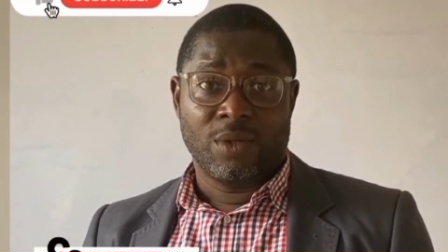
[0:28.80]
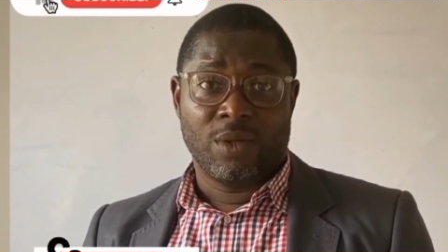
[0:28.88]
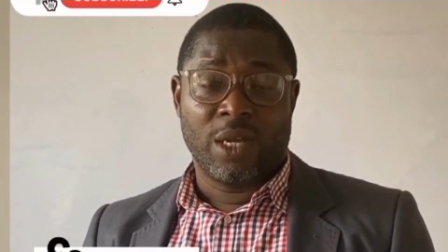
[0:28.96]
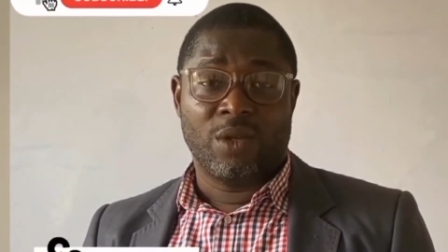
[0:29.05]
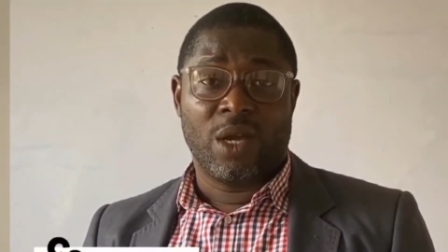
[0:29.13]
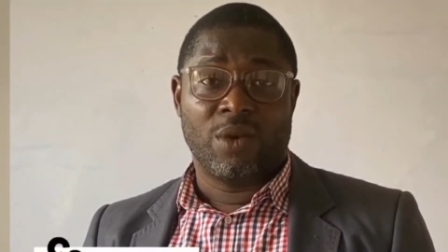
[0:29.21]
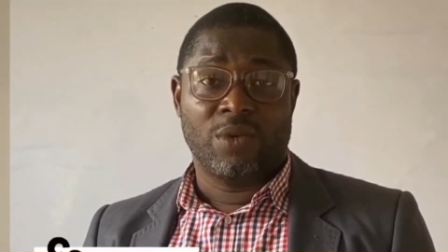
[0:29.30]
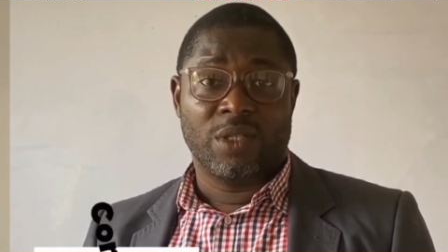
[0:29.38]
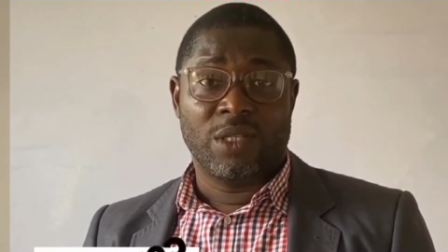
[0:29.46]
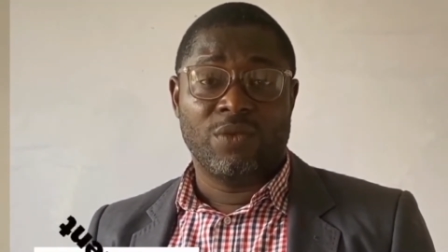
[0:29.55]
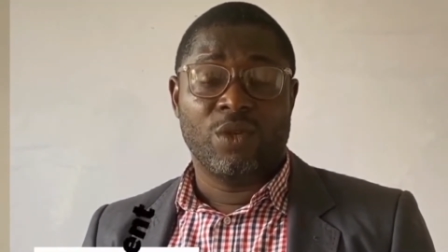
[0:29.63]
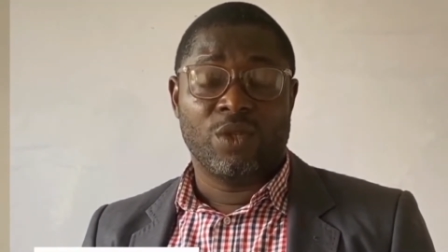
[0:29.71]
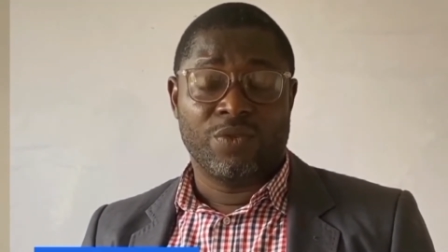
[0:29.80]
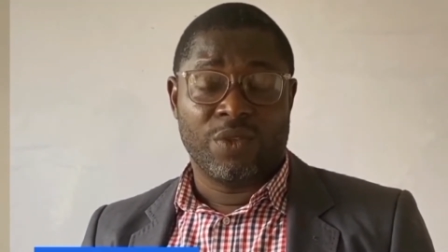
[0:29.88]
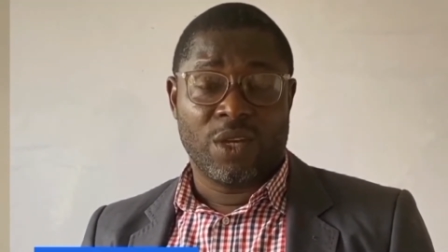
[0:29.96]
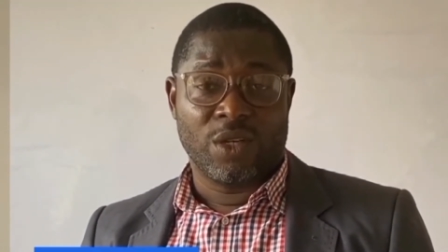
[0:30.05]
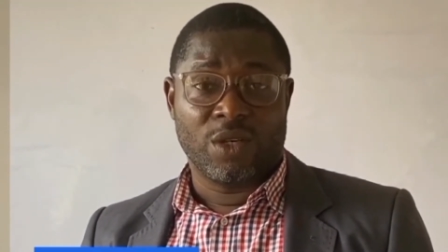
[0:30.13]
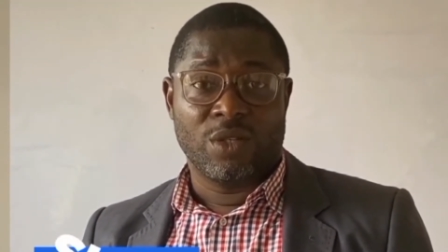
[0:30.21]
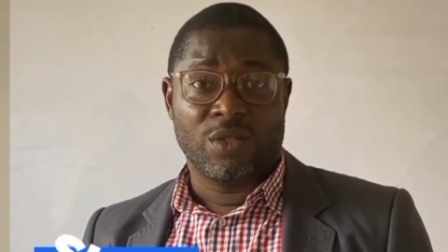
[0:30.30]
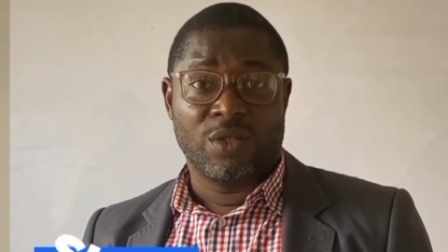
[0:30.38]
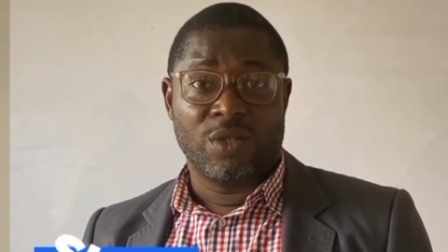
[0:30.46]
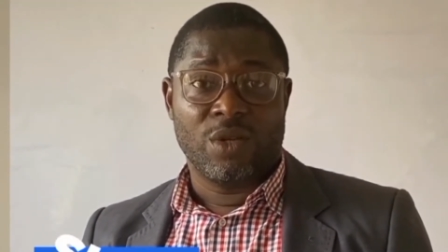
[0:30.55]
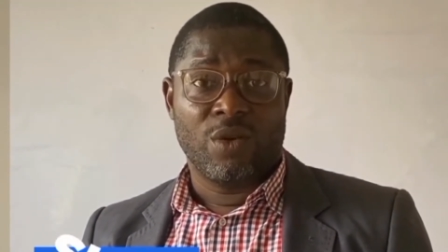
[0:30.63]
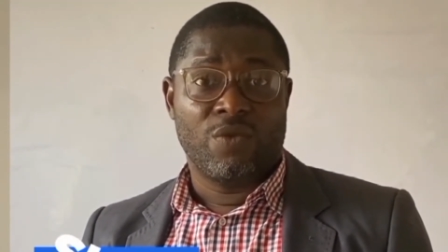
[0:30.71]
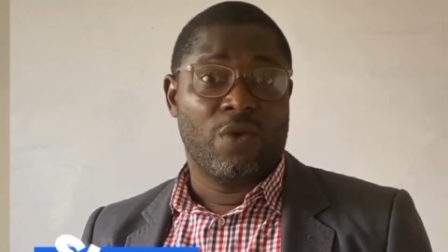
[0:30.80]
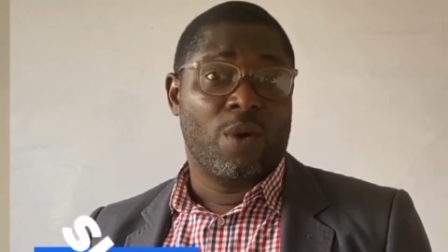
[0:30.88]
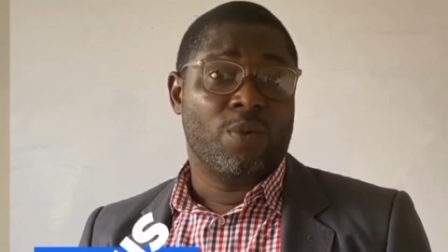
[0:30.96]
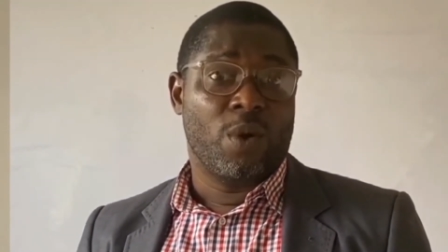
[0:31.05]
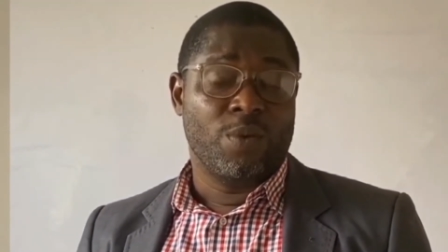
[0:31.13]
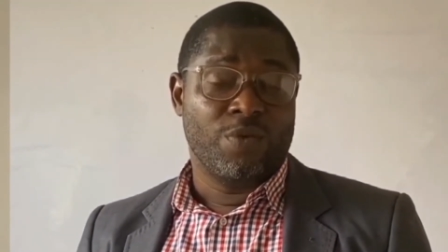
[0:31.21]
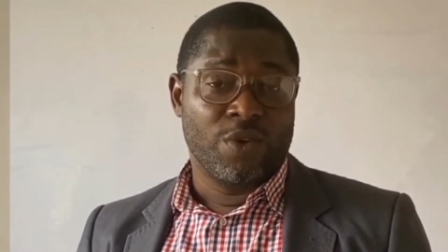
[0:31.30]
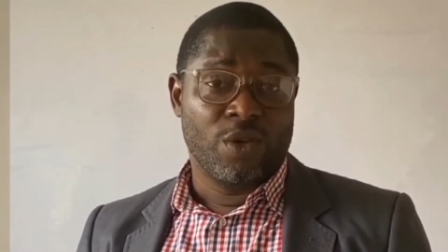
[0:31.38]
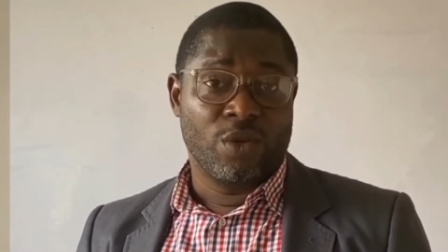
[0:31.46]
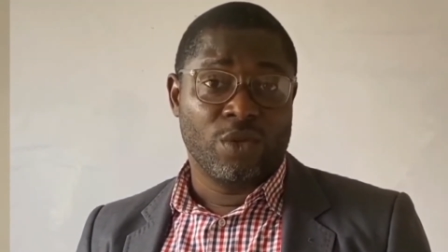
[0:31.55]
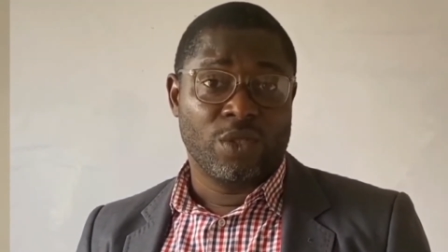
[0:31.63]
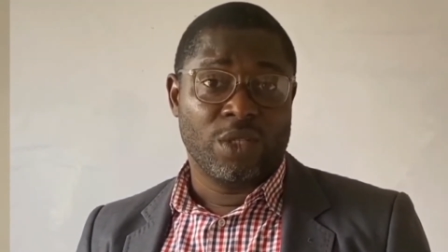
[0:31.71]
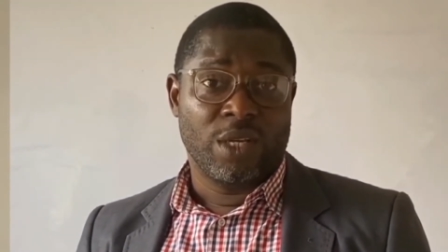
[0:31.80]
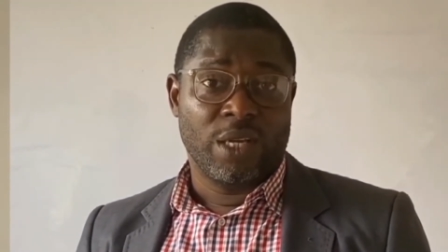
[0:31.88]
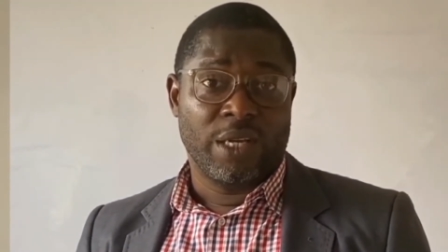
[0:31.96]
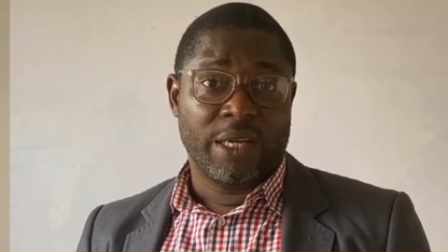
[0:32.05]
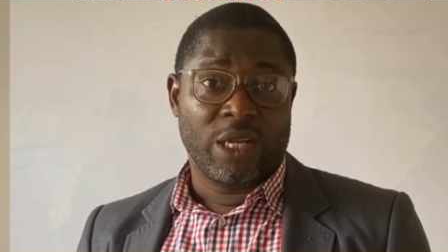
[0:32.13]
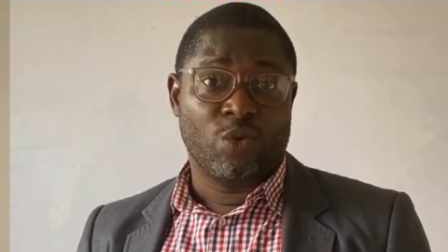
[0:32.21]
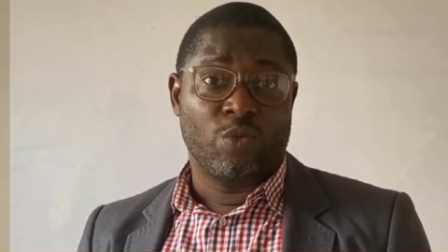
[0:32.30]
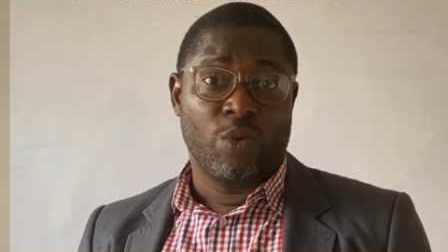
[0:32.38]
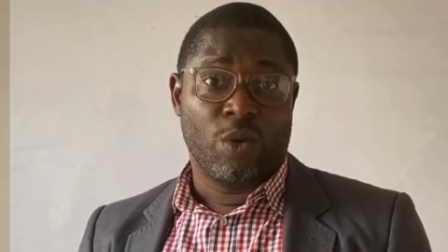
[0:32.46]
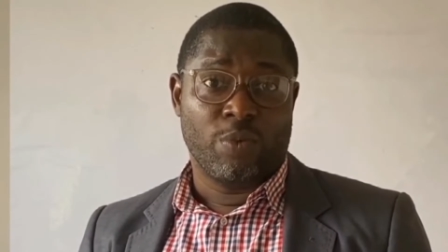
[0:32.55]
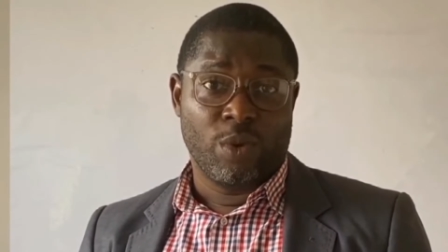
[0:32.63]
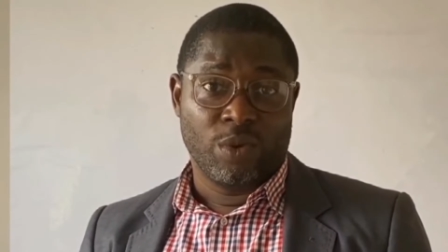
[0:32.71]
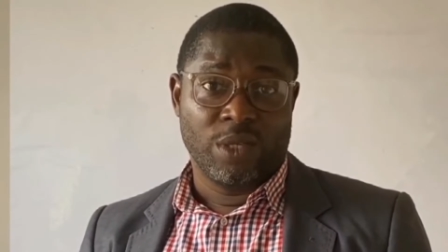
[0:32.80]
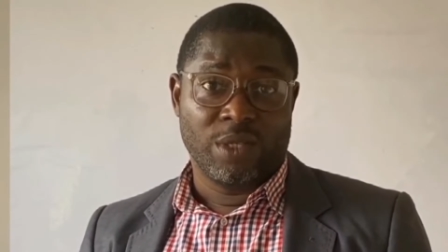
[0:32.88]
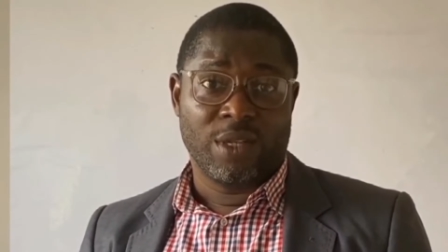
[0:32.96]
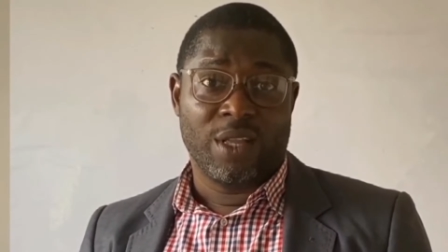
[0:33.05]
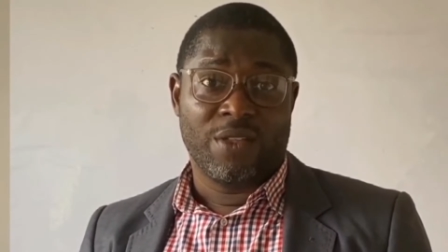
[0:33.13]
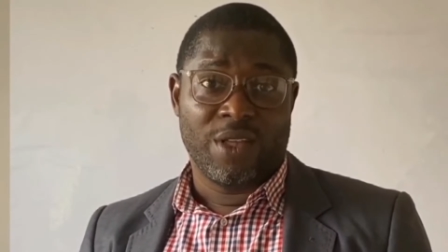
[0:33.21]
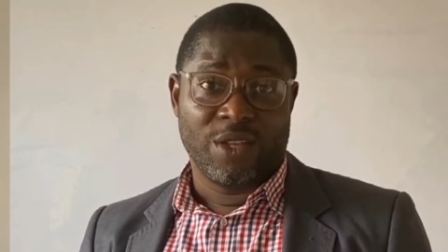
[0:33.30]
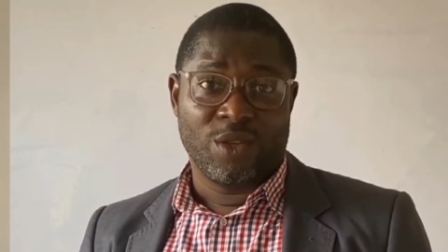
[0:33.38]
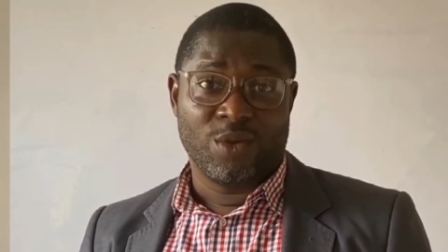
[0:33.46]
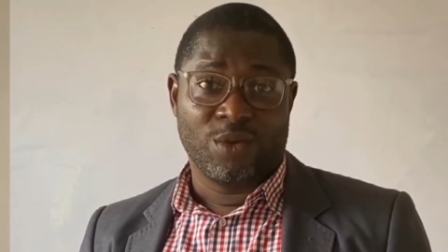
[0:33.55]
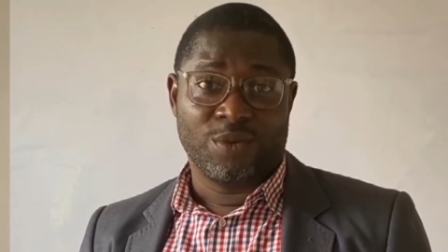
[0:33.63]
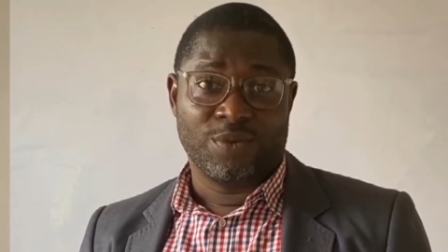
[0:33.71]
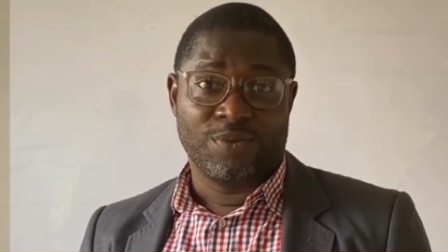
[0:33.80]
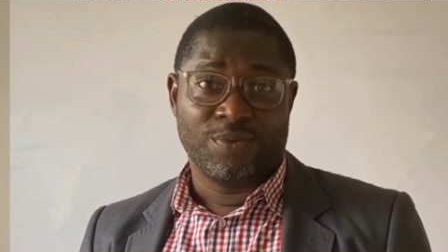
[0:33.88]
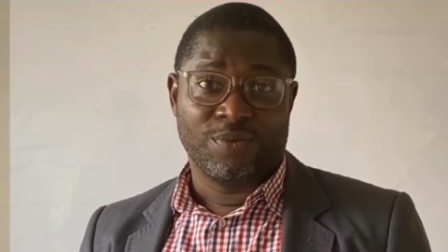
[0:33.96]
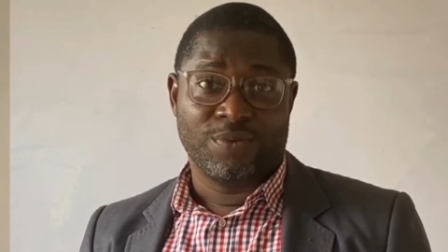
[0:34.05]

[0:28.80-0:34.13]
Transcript: so that you can receive notifications for upcoming videos that we'll be uploading. Thank you.